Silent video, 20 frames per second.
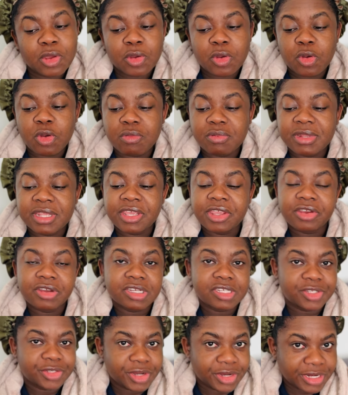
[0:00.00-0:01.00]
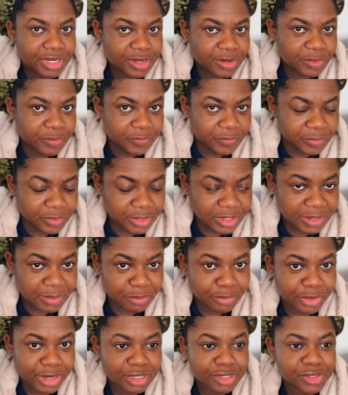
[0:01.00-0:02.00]
Hope the year is starting off on a
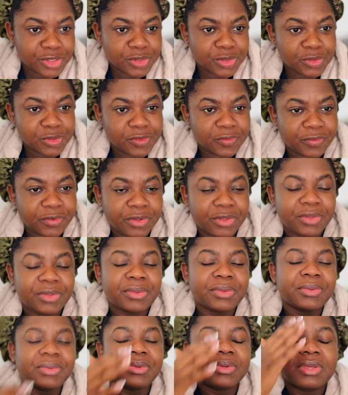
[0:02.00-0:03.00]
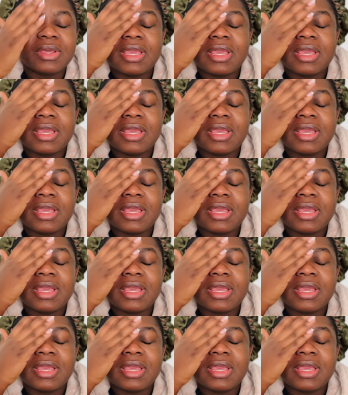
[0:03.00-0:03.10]
brand new note for you.